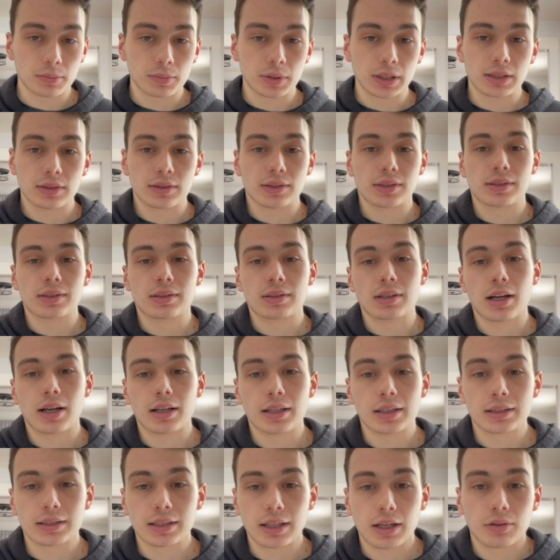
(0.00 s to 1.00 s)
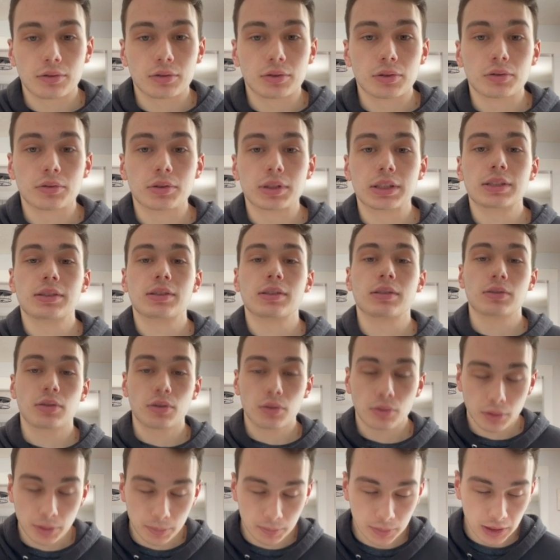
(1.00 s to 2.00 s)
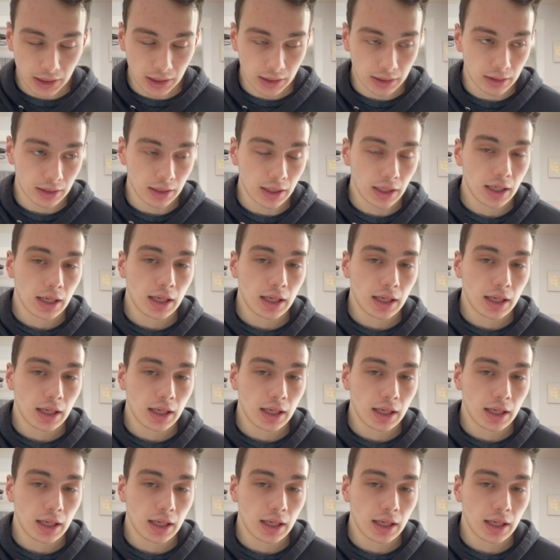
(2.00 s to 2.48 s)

because it's not a download, it's encrypted.